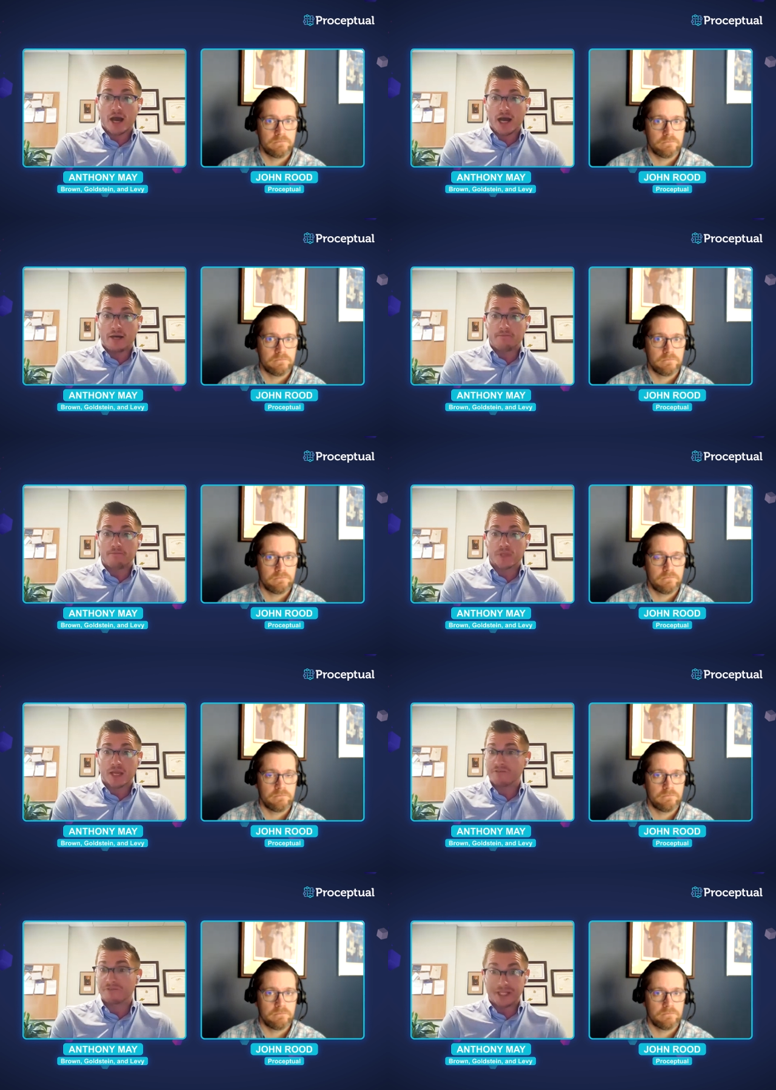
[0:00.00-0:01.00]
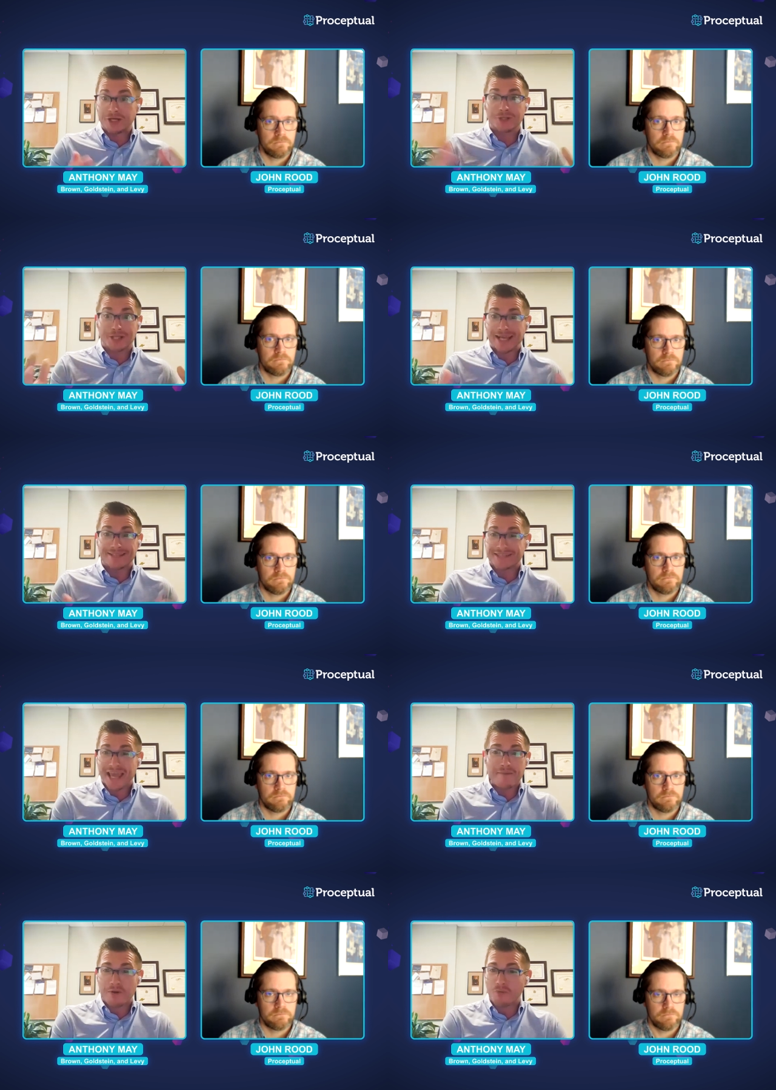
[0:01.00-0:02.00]
Speaker 1: um, kind of legal
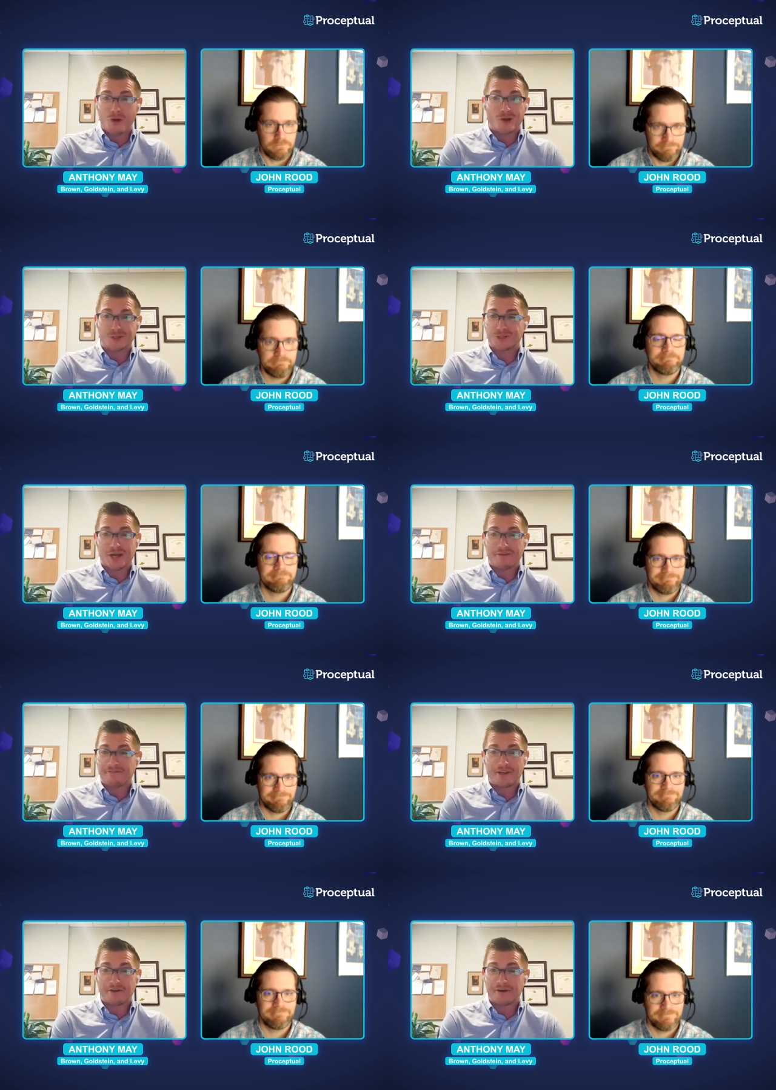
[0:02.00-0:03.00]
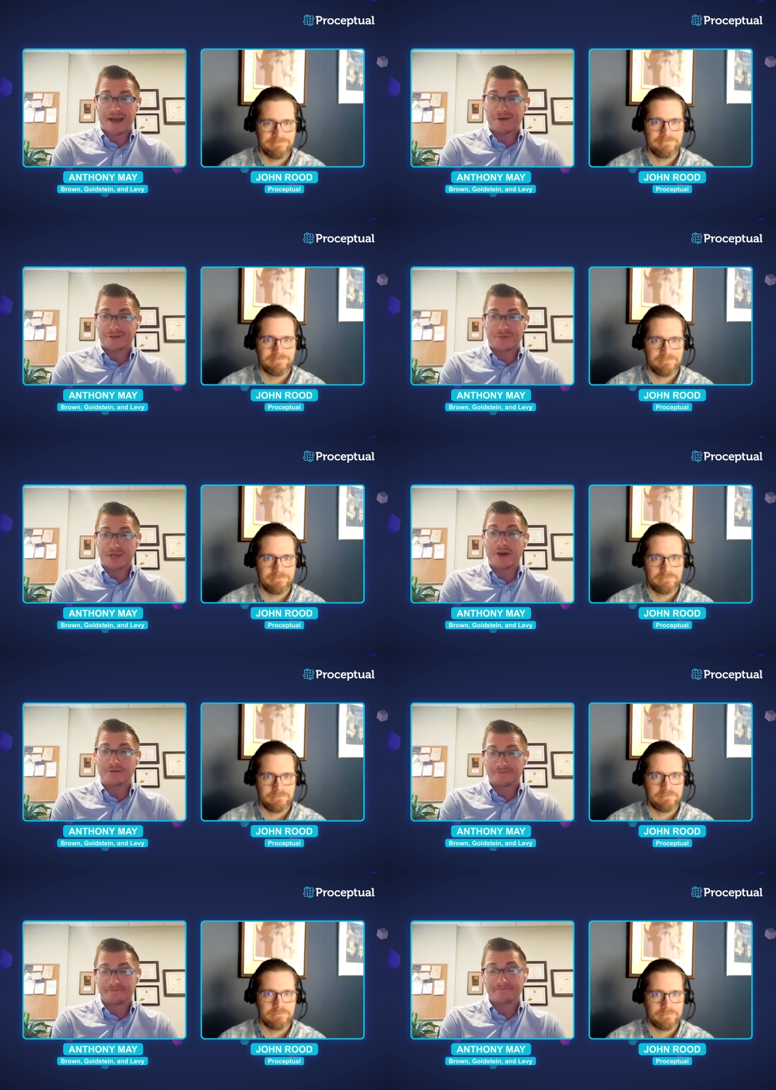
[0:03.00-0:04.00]
landscape, and we're all just trying to figure it out as we
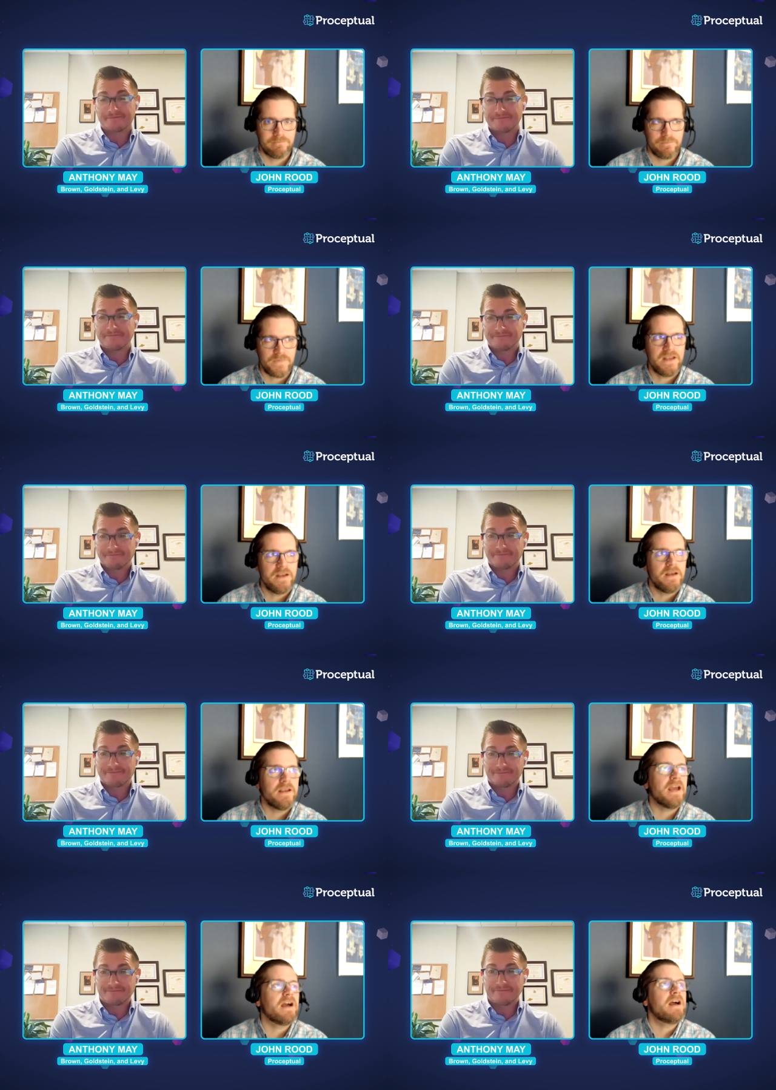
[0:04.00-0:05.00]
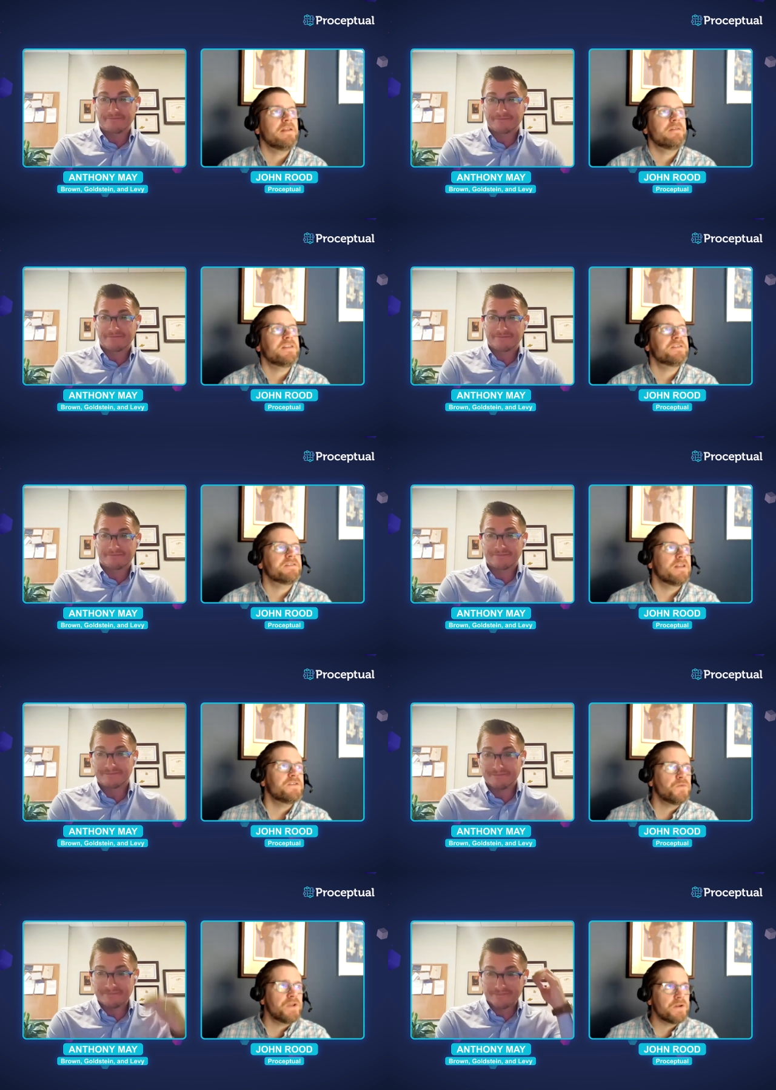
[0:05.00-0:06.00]
go.
Speaker 2: Yeah, I, that's
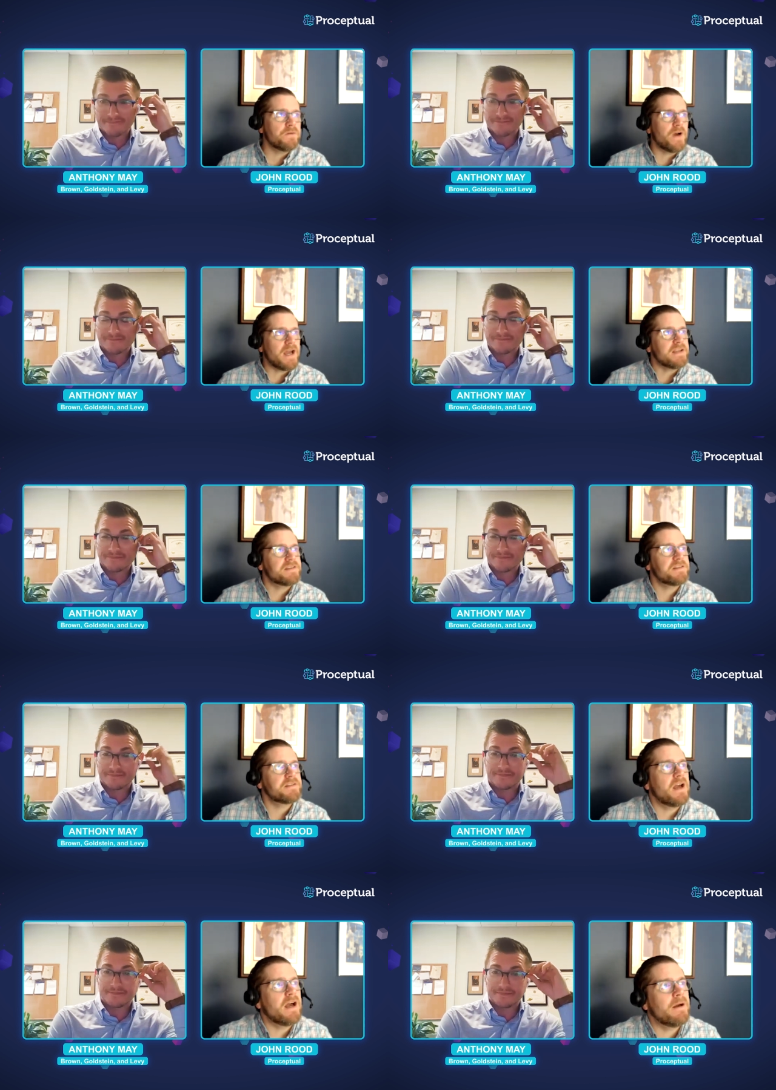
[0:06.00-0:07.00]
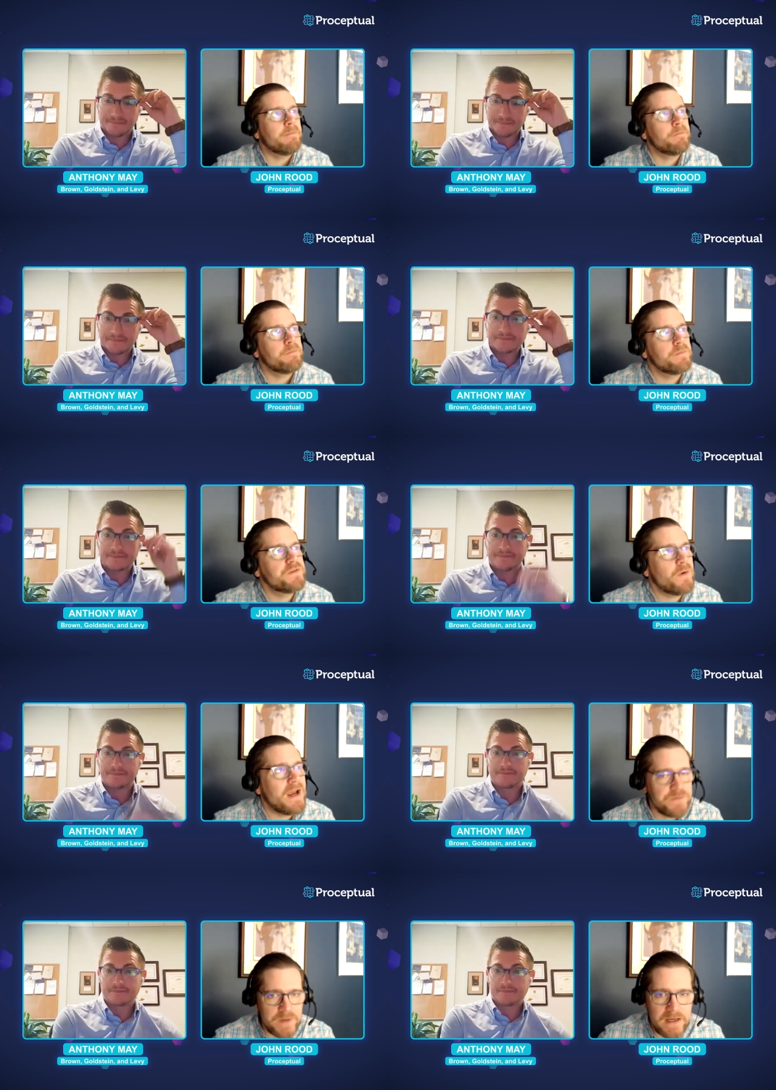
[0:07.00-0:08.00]
that's really good advice. Um, so
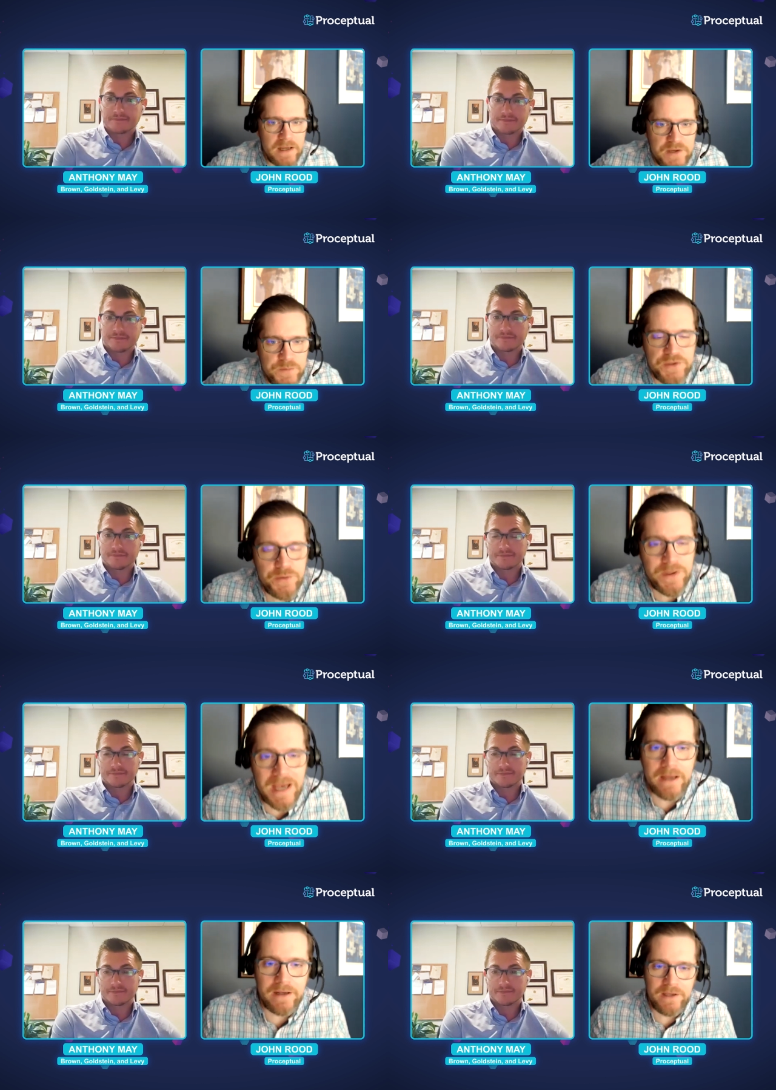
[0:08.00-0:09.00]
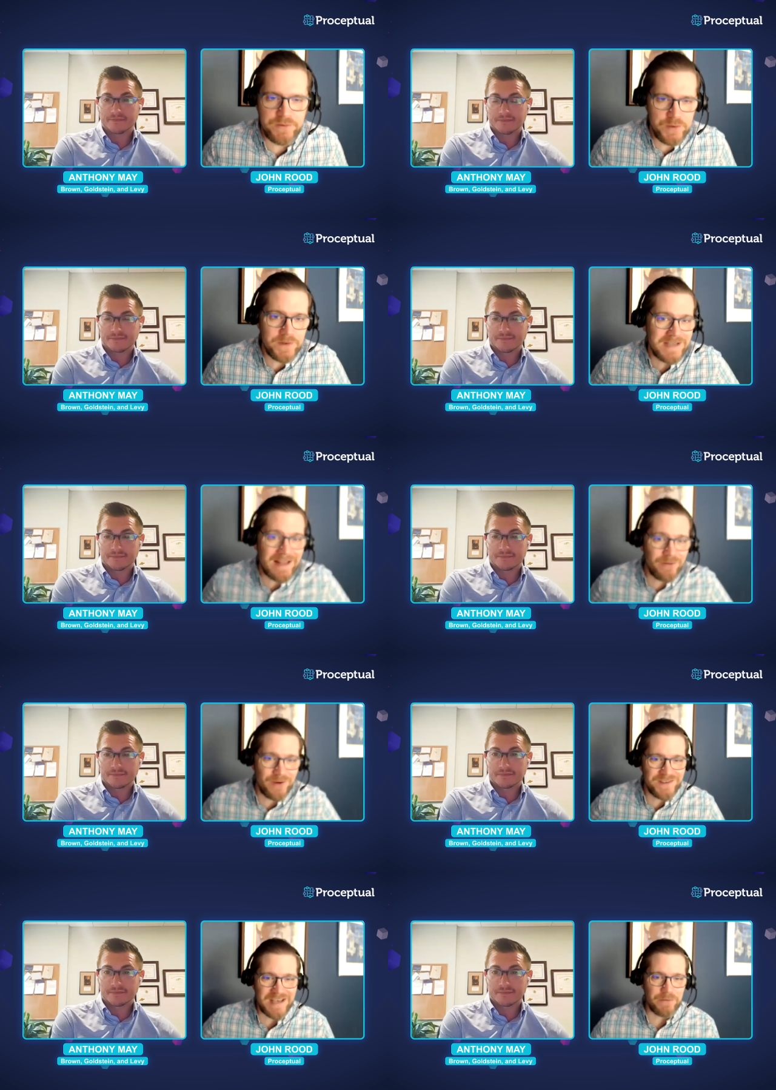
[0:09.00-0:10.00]
as we as we do that, as we do exactly
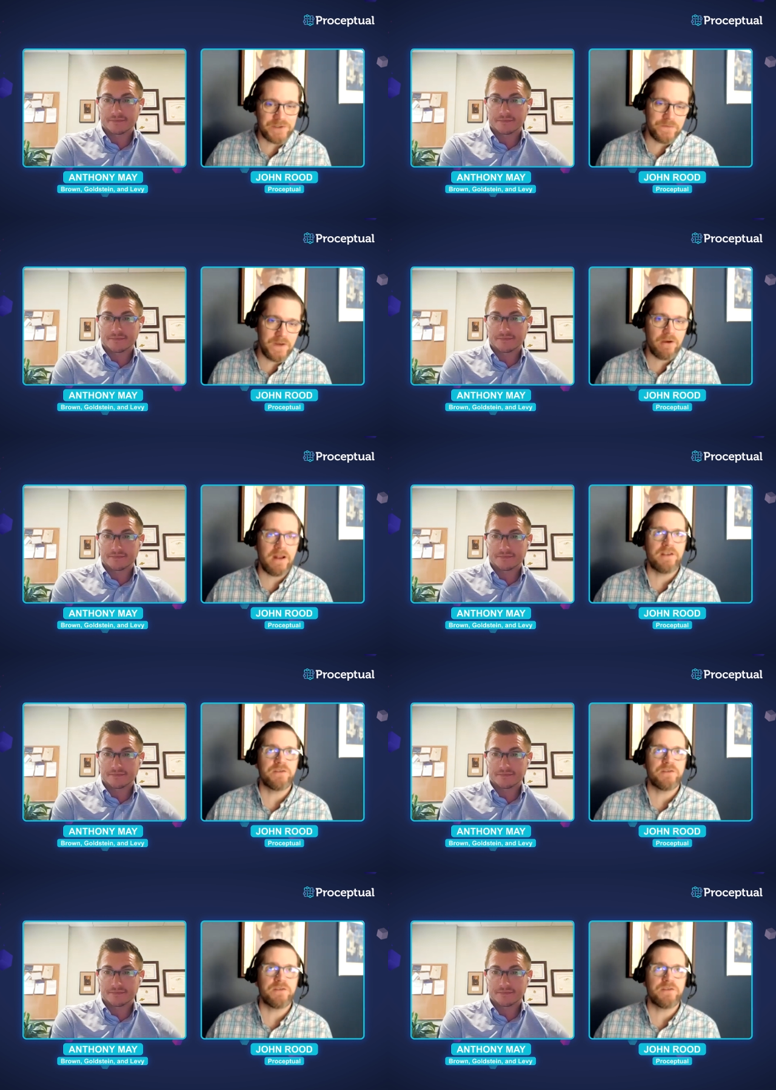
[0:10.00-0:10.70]
what you said, which is figure out